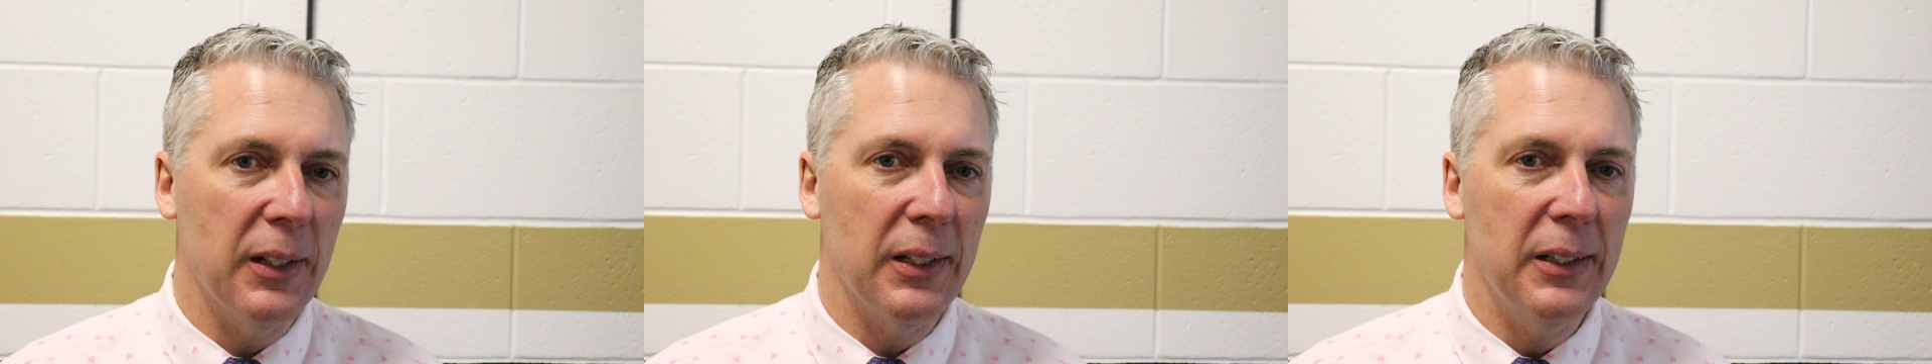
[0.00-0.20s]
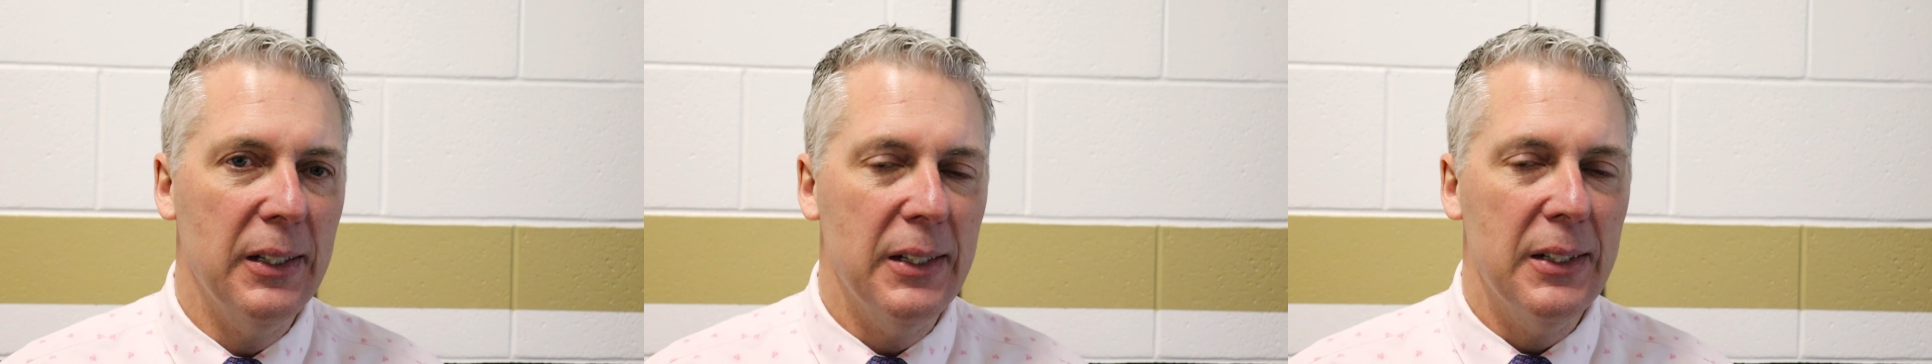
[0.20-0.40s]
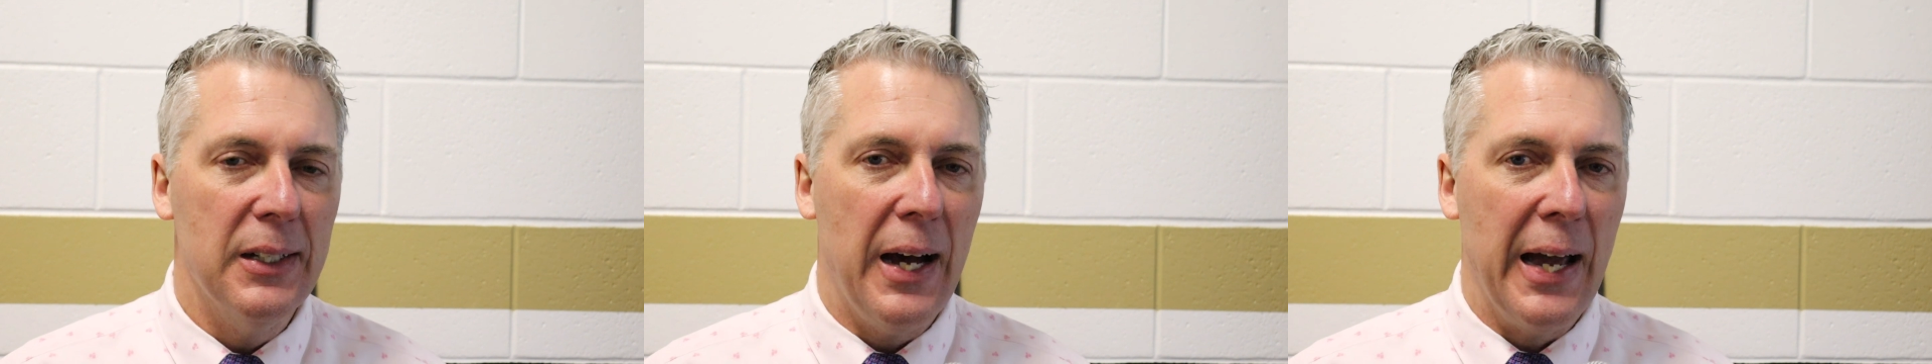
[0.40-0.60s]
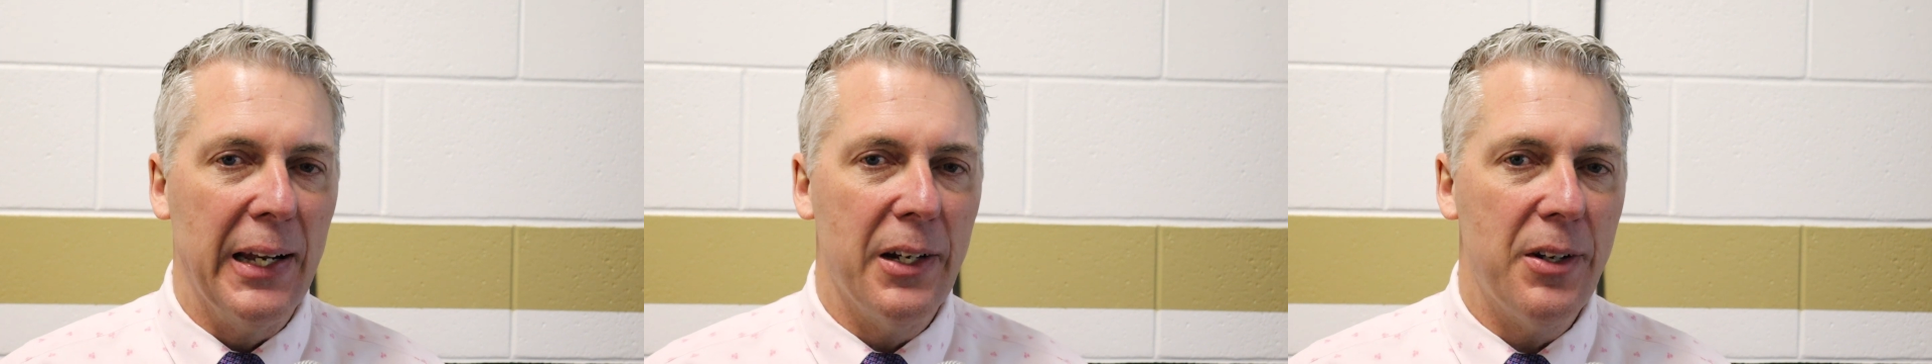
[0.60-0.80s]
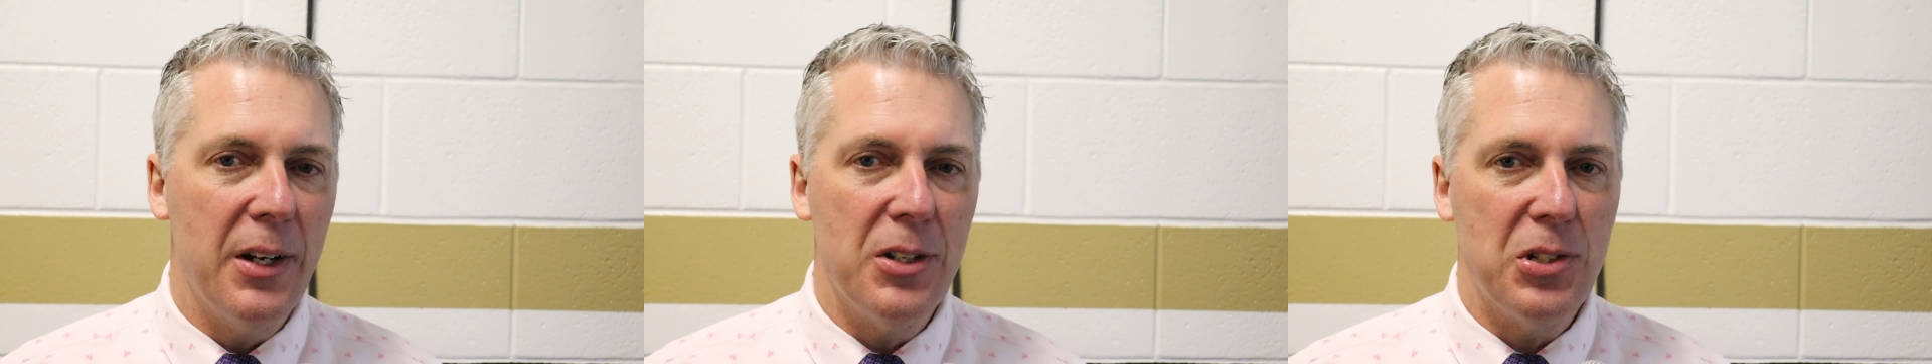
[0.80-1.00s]
Uh,
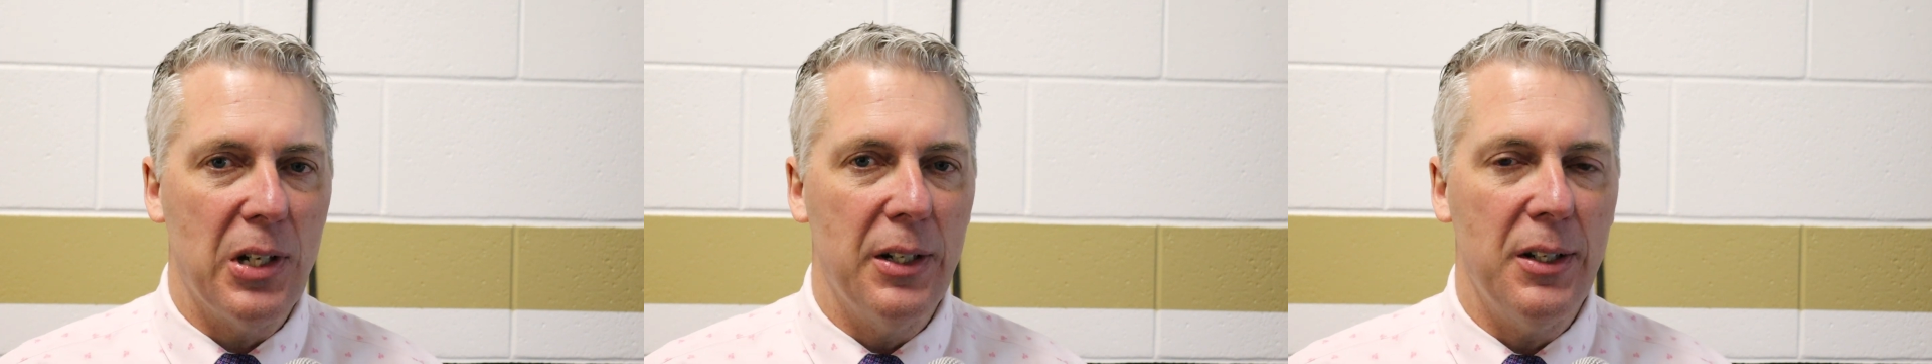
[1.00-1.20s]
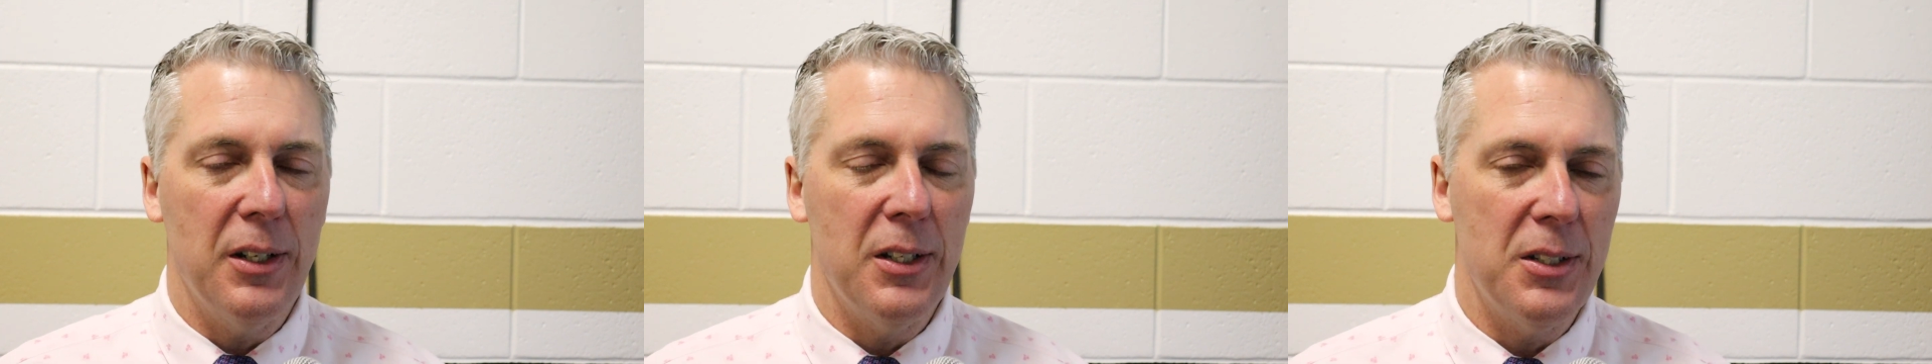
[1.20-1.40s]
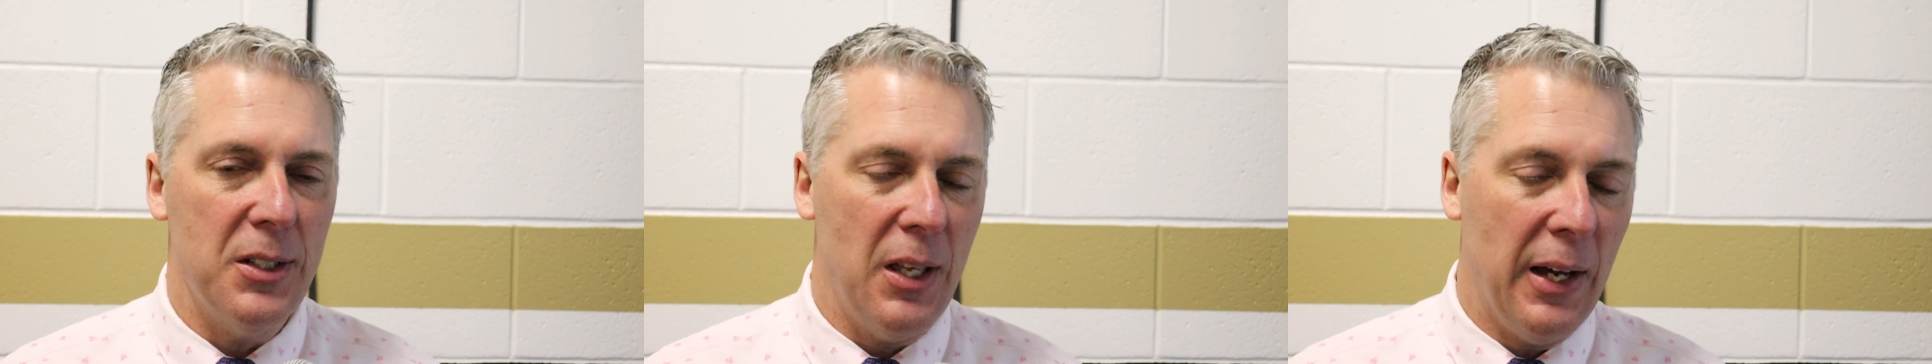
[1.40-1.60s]
Islanders, uh,